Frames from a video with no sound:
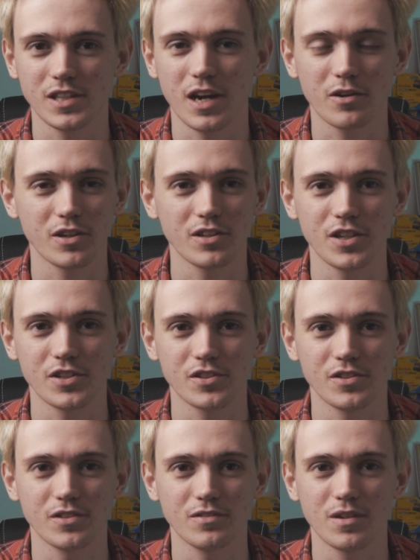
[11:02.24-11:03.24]

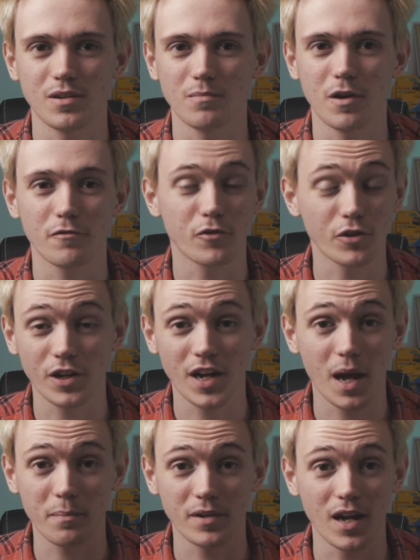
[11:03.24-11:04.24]
calculation. I've got an
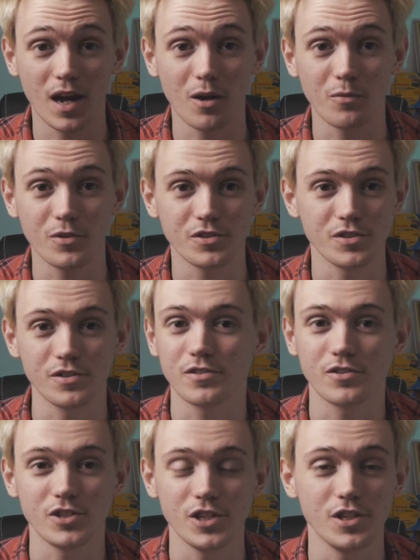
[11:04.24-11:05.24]
app now, which is
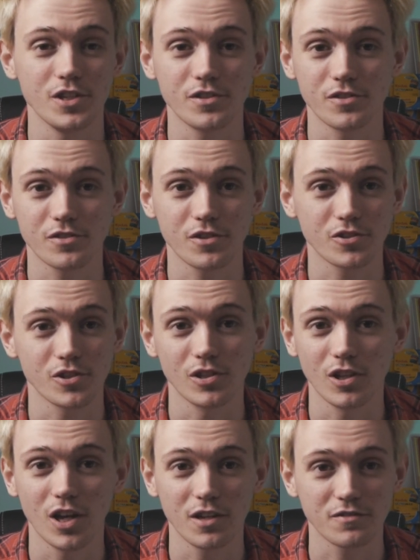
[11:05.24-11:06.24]
genius. It's such a
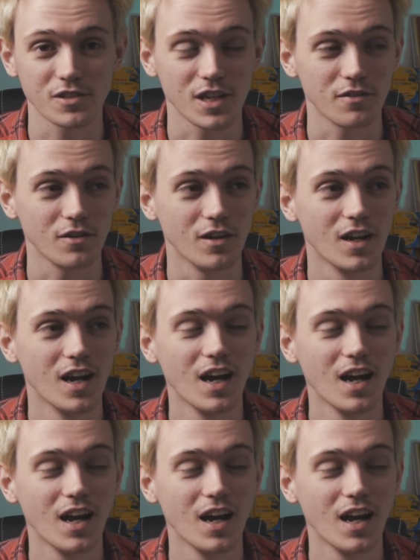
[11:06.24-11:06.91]
lifesaver.